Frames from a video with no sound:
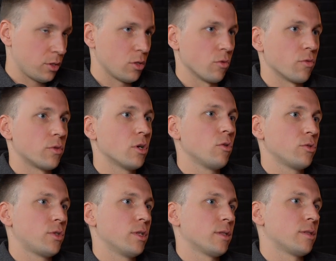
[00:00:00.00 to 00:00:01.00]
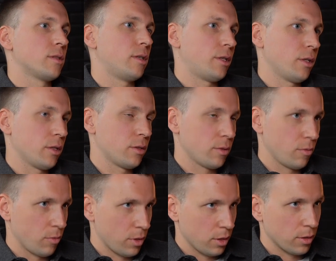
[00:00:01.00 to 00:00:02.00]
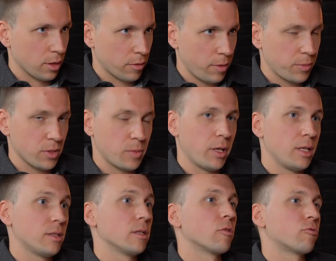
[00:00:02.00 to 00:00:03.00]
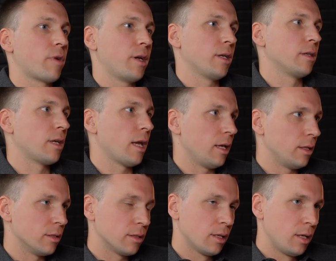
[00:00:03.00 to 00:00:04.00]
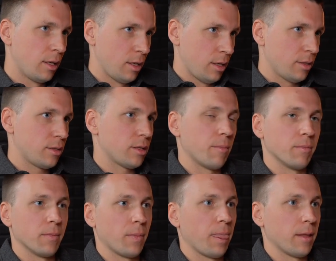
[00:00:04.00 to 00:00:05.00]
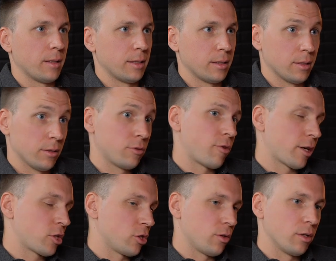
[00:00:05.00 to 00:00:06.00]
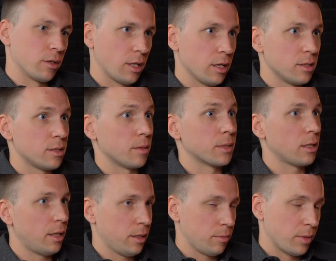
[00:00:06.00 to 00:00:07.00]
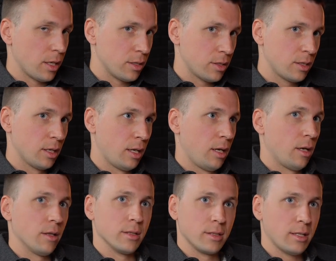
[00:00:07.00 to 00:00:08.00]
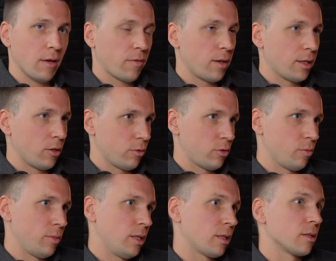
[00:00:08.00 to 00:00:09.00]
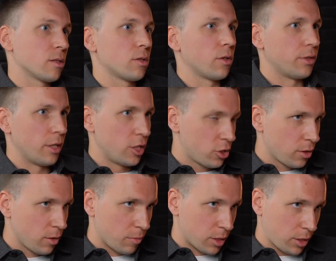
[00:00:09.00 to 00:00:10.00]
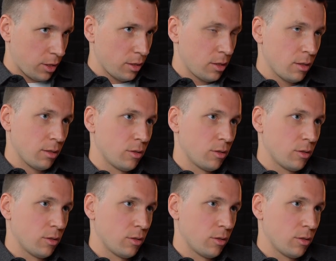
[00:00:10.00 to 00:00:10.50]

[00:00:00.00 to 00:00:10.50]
So those that started within the crypto space, they already gained some traction, they gained some client base. There's definitely going to be a consolidation in the market.